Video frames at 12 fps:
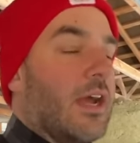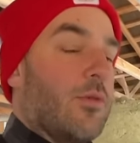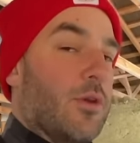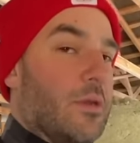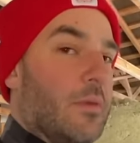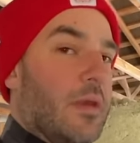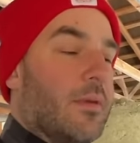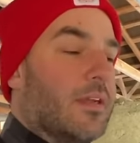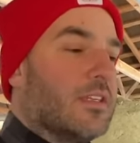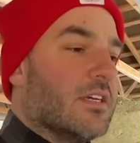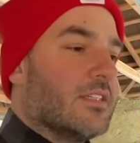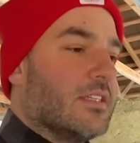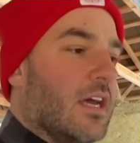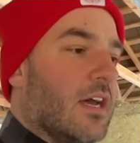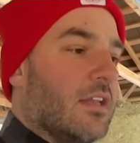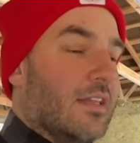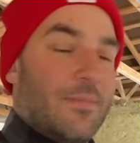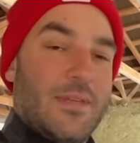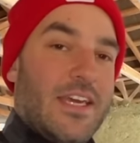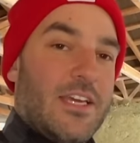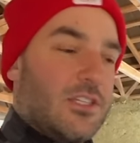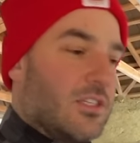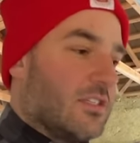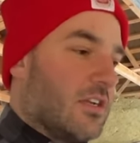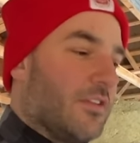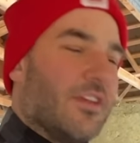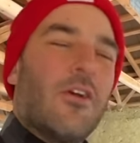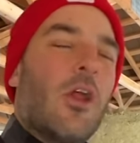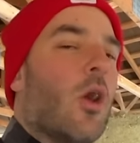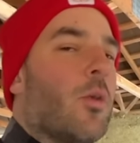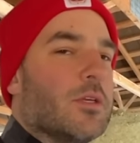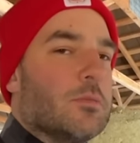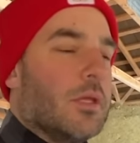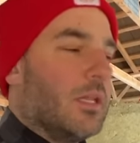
I would be, but just uh, limitations and all. There'll always be